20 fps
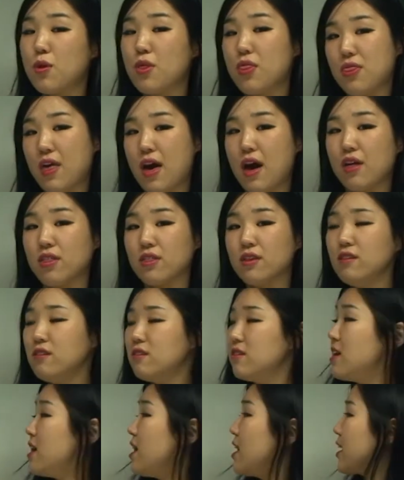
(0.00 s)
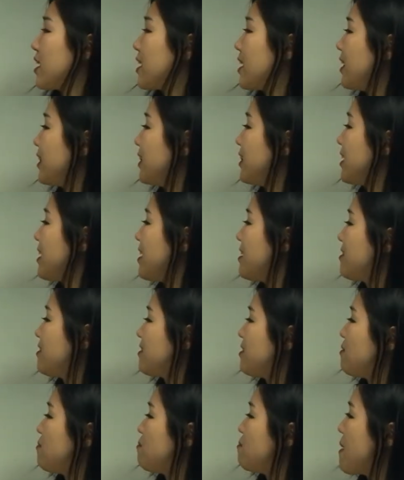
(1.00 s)
1,000.
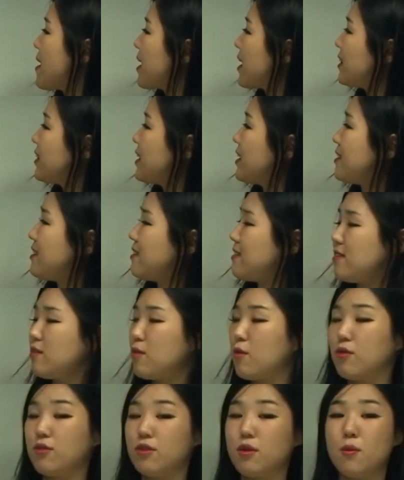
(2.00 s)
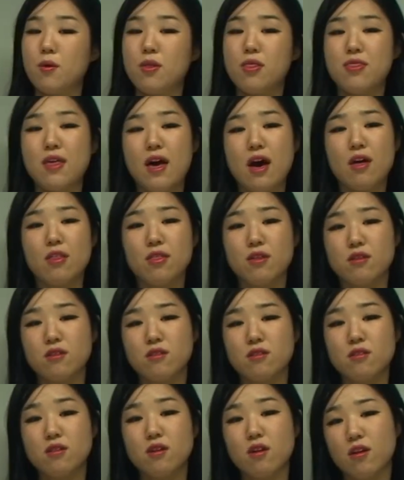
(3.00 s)
Kiloliters to megaliters is also
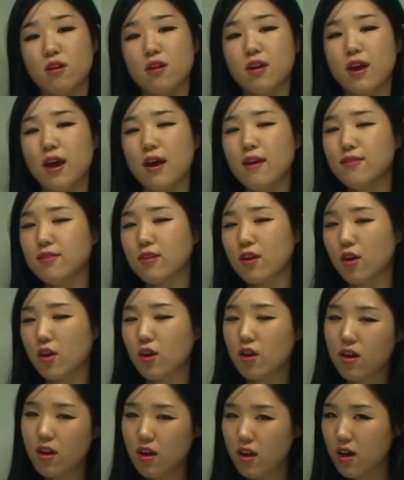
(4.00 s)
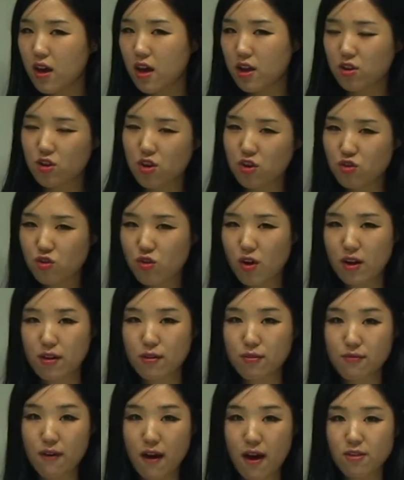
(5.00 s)
1,000. Okay, so I don't know, trying
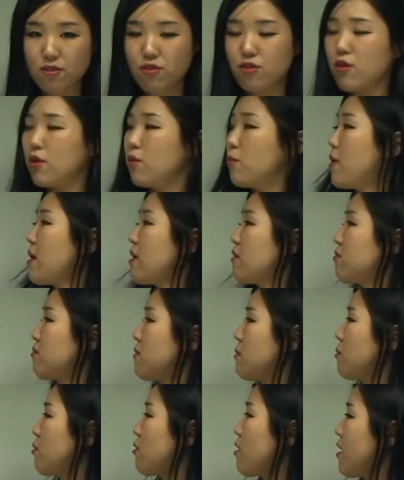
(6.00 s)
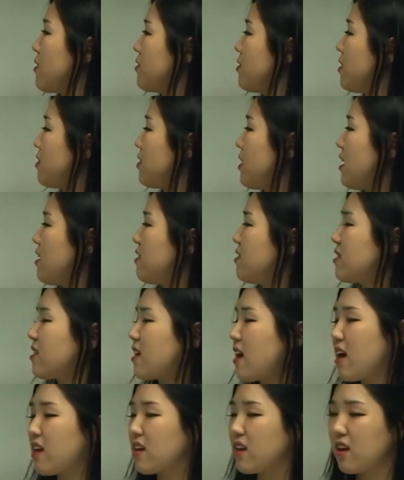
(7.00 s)
to find your own way of memorizing these, it
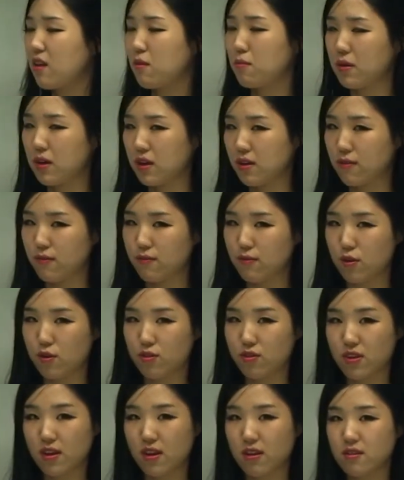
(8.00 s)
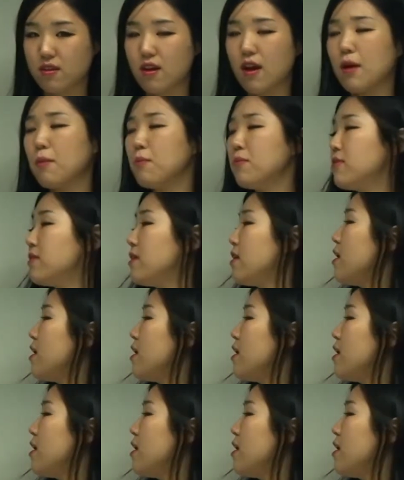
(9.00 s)
can get a bit confusing at times.